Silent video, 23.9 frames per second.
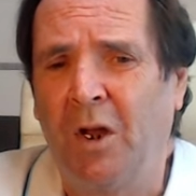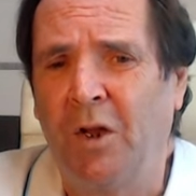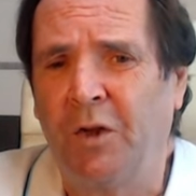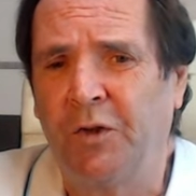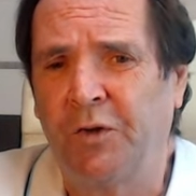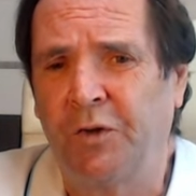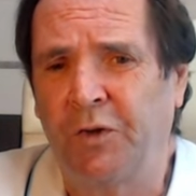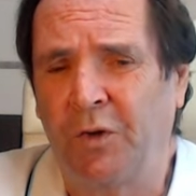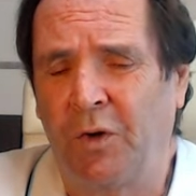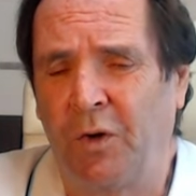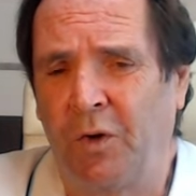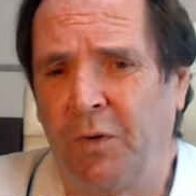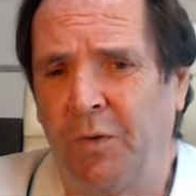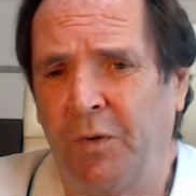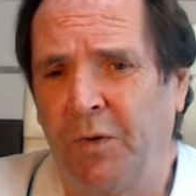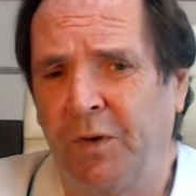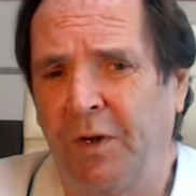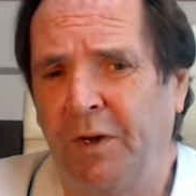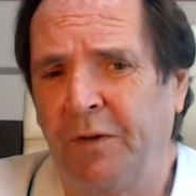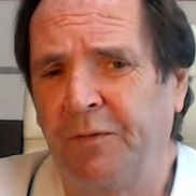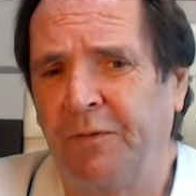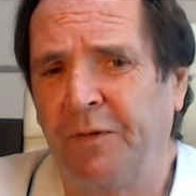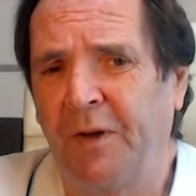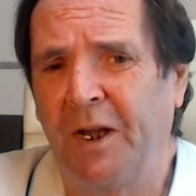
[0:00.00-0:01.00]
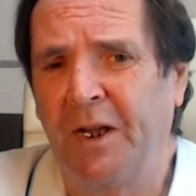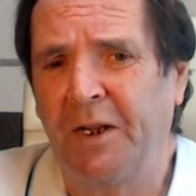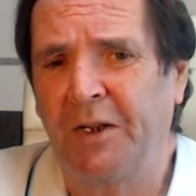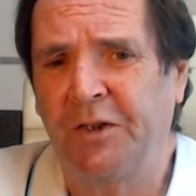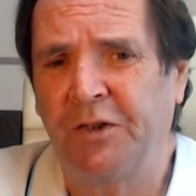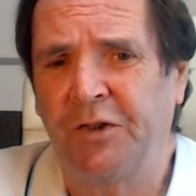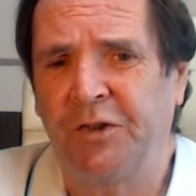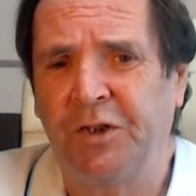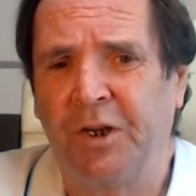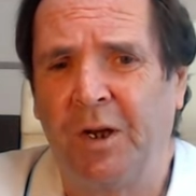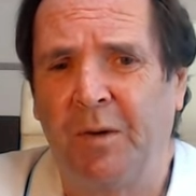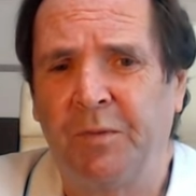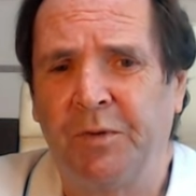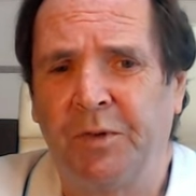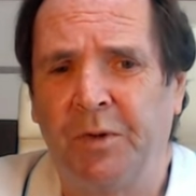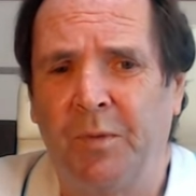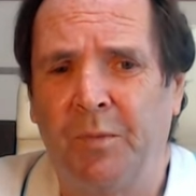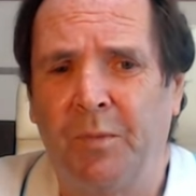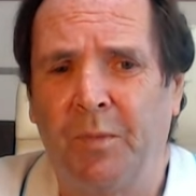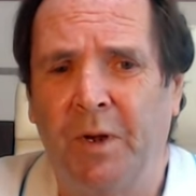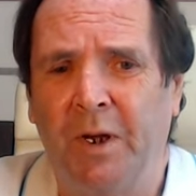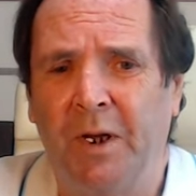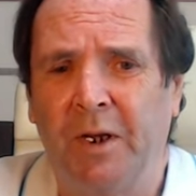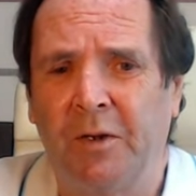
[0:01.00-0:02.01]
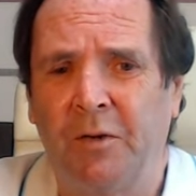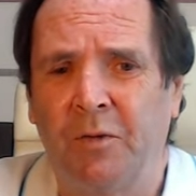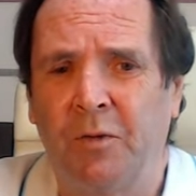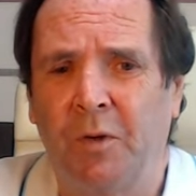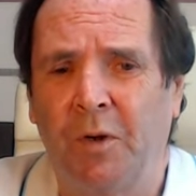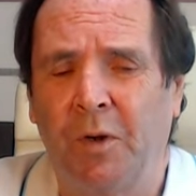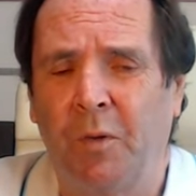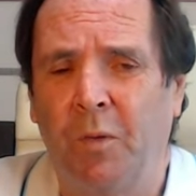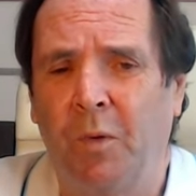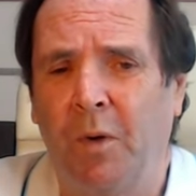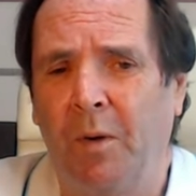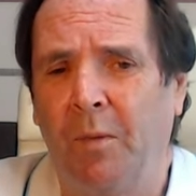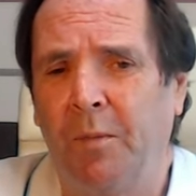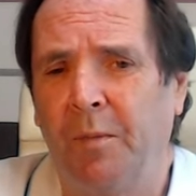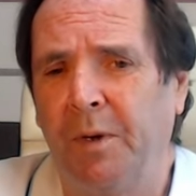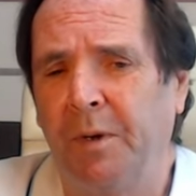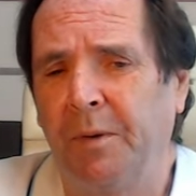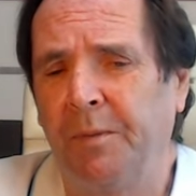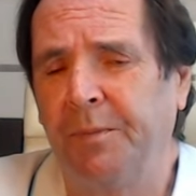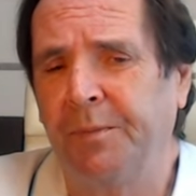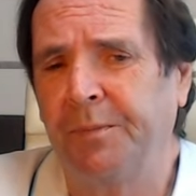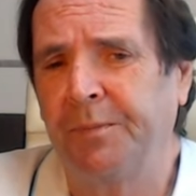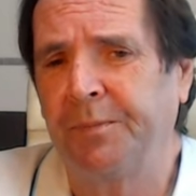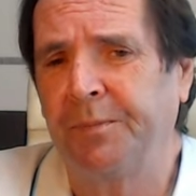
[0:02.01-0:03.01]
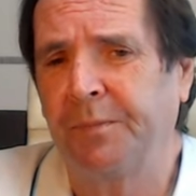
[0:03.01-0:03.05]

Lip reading: on advanced chips and micro equipment.